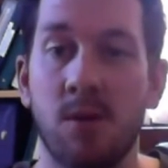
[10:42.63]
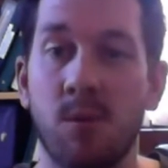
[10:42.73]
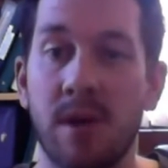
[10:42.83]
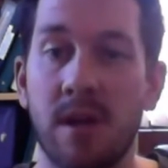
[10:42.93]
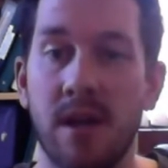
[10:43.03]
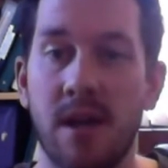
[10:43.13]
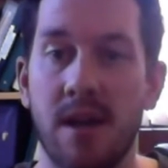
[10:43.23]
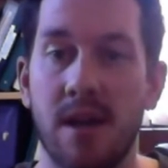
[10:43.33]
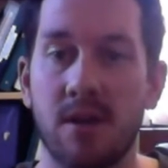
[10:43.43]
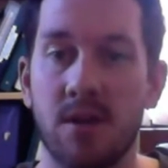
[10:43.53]
we
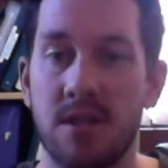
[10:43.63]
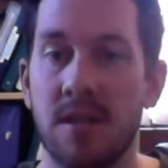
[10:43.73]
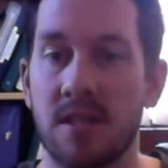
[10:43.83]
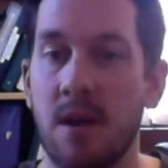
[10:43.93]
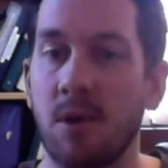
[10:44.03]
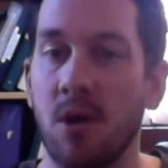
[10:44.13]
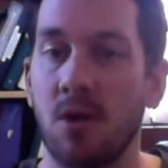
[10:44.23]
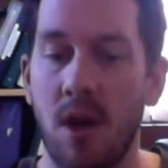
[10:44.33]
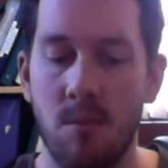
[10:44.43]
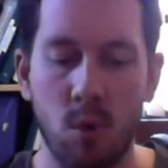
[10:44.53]
could see this coming on a
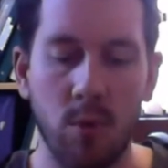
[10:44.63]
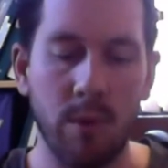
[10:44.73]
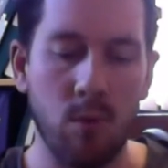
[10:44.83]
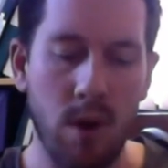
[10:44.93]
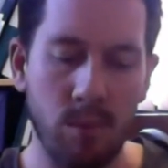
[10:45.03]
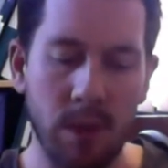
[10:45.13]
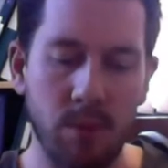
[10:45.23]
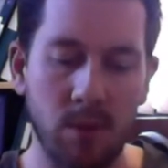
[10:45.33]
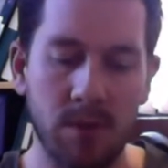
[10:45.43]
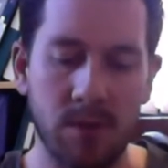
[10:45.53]
lot more, and we want
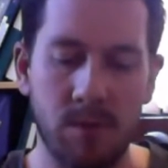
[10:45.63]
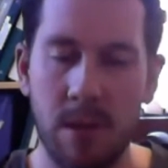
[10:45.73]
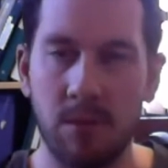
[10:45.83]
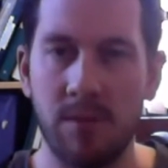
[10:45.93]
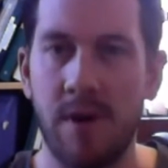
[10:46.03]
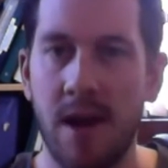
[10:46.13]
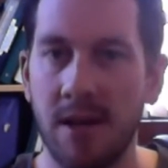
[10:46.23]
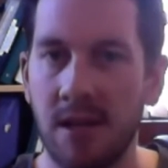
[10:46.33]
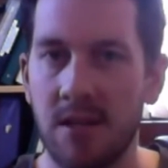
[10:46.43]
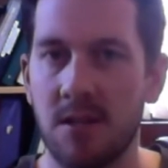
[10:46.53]
people to be able to find
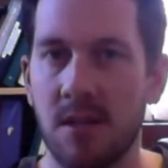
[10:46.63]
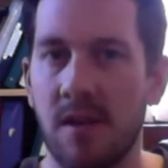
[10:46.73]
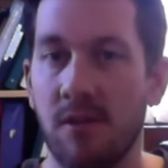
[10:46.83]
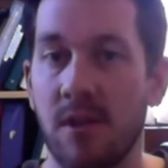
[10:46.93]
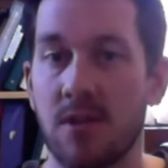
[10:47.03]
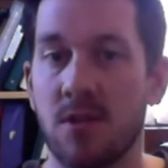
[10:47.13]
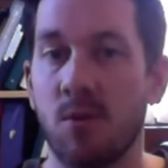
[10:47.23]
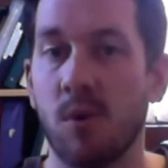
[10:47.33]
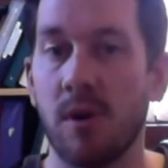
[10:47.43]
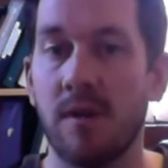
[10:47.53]
it easily and everything. So
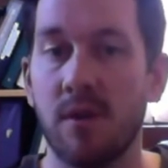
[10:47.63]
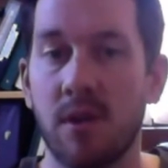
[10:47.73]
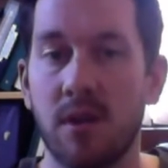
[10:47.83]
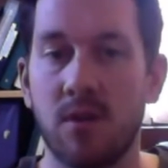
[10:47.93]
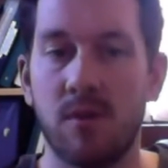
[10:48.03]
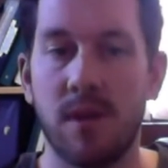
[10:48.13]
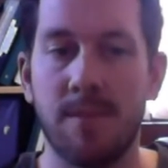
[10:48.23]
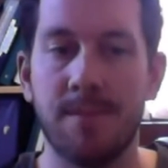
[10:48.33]
we're even going to